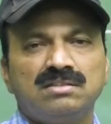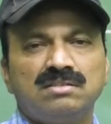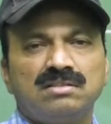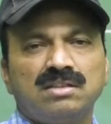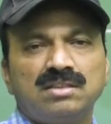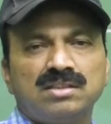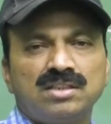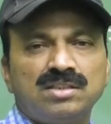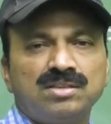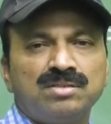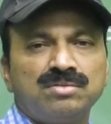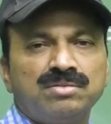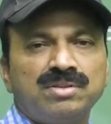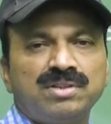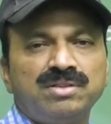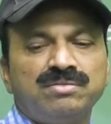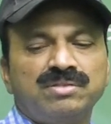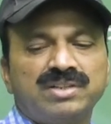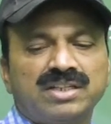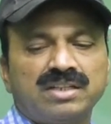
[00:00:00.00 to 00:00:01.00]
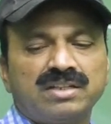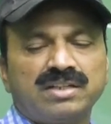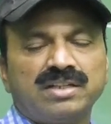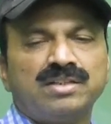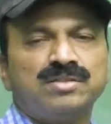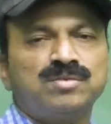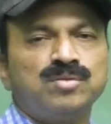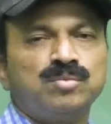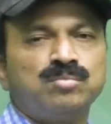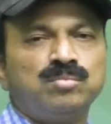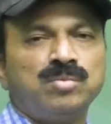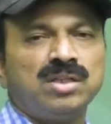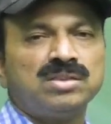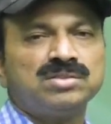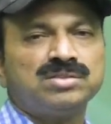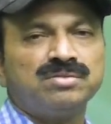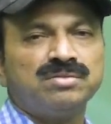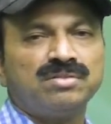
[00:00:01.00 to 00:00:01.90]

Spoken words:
nothing to worry, we can get good marks,